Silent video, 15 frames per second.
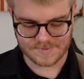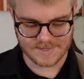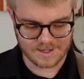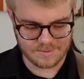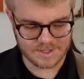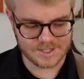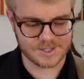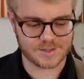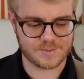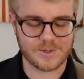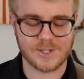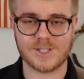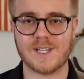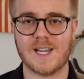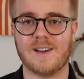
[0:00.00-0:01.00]
I'm going to just
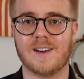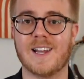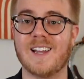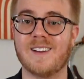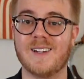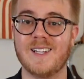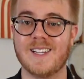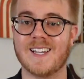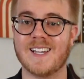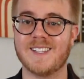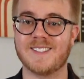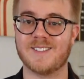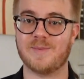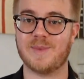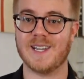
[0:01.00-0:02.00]
push down lightly, again
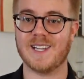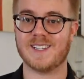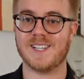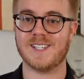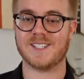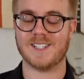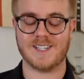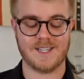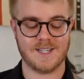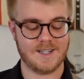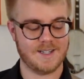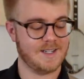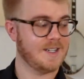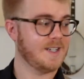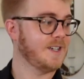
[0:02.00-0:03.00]
still paying attention
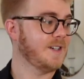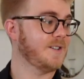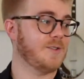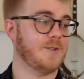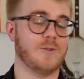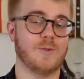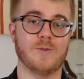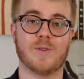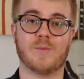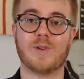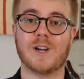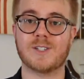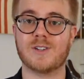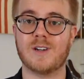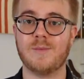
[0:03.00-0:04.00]
to the
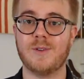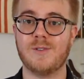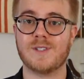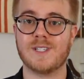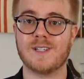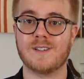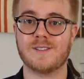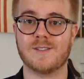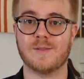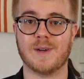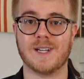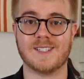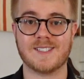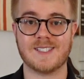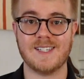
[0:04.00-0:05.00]
pressure I'm using, to
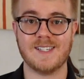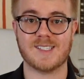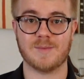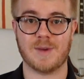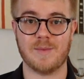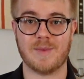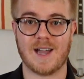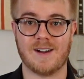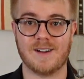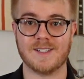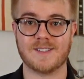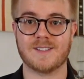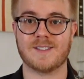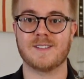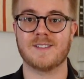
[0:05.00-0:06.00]
my seat, to my
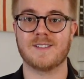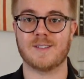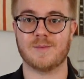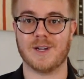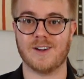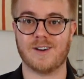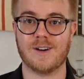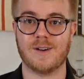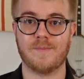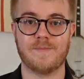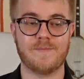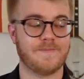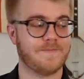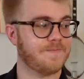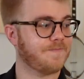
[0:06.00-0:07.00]
balance, to my arm.
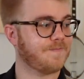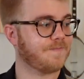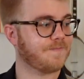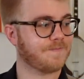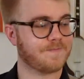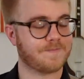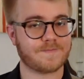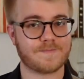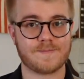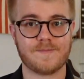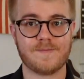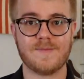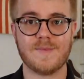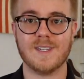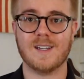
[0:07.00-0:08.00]

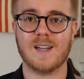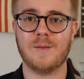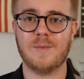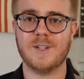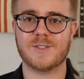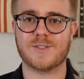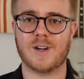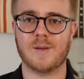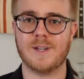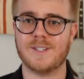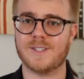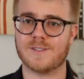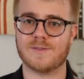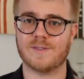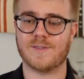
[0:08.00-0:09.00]
I'm going to strum it
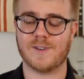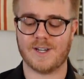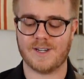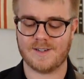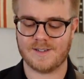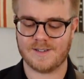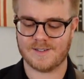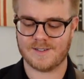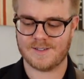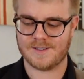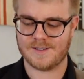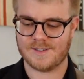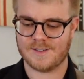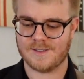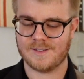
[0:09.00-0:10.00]
just for fun.
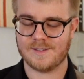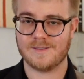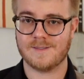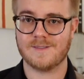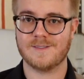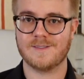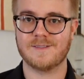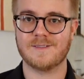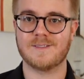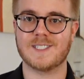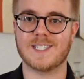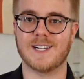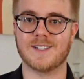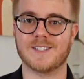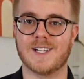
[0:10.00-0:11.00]

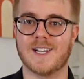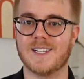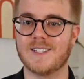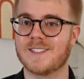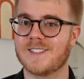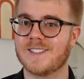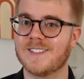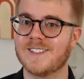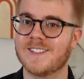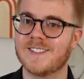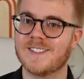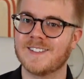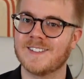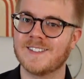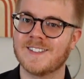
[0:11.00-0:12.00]
Sounds nice.
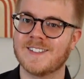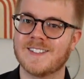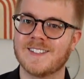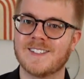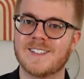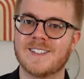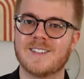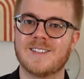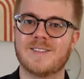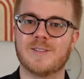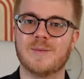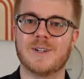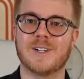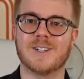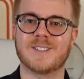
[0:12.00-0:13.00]

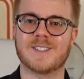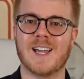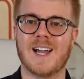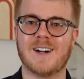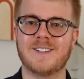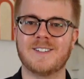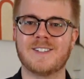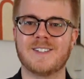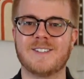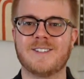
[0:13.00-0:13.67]
Familiar sound.